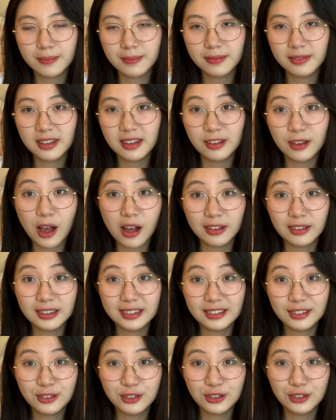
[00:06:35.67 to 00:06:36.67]
the
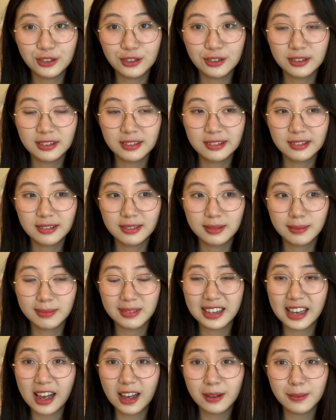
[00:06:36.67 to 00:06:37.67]
knowledge
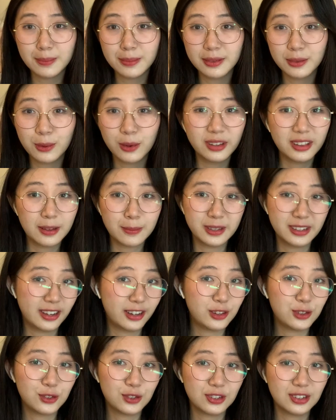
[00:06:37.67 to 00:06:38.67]
gap or
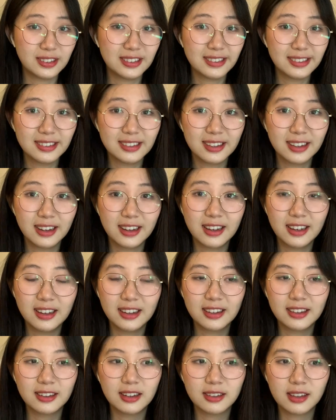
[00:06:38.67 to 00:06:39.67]
limitation
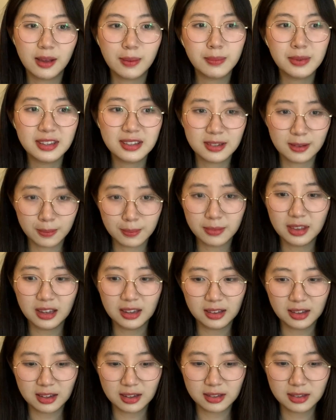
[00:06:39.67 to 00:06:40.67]
can be
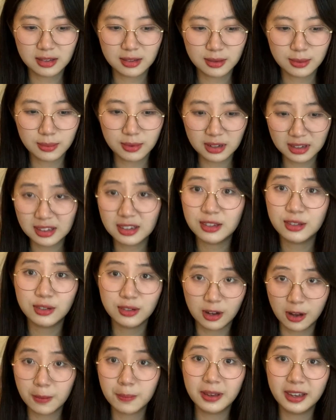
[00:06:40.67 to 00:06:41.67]
something that's really
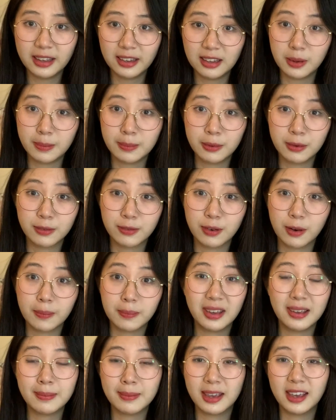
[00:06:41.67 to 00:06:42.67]
stopping people from
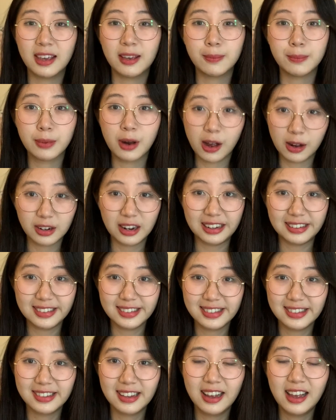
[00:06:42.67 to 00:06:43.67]
making
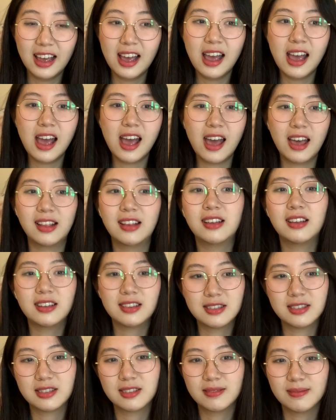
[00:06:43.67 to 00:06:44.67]
progress, and
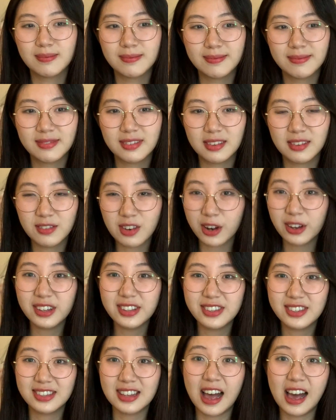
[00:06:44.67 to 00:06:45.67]
it's very
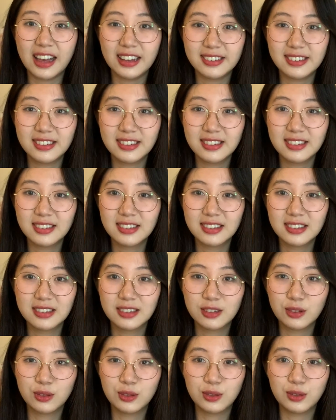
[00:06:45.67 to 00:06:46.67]
sad
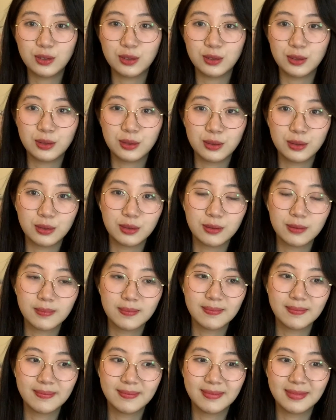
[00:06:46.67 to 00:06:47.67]
to
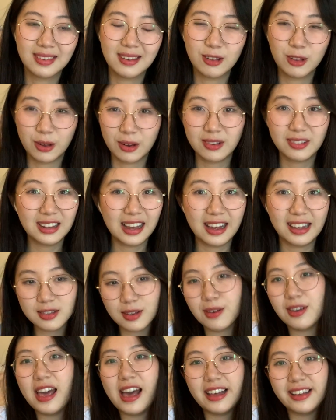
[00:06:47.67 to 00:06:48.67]
learn that.
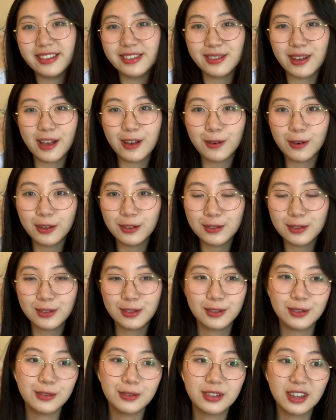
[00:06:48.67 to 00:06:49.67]
So yeah, so I want
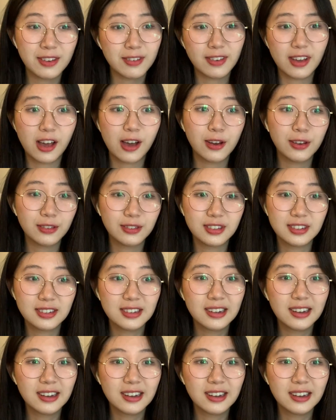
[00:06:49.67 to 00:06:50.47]
to give out